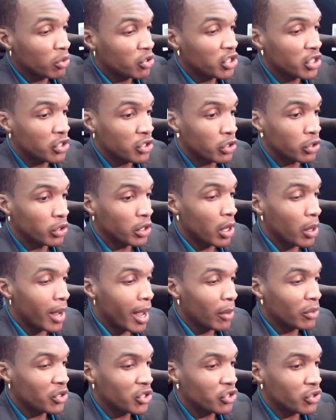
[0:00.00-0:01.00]
I
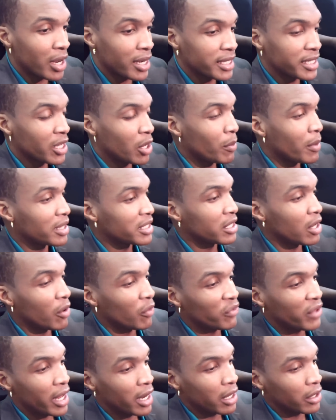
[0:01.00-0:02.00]
was just trying to sell
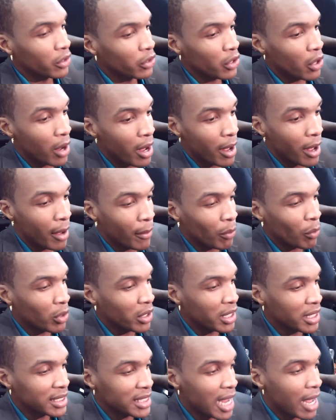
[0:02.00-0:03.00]
myself that, I'm
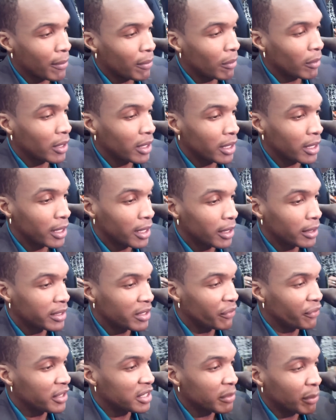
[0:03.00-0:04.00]
one of the top
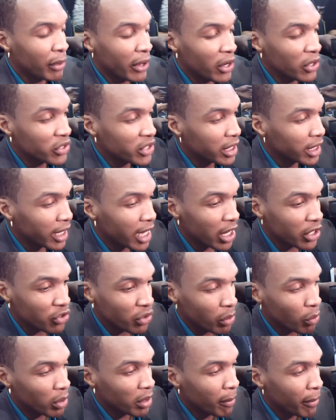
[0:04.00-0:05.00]
defensive players in the
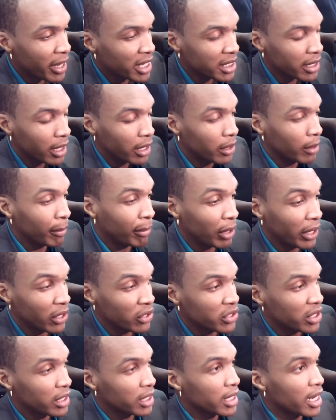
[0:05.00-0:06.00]
country, one of the best
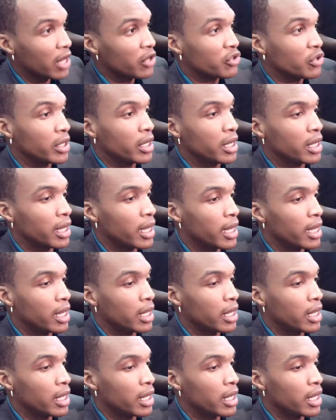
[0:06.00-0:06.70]
players in the country,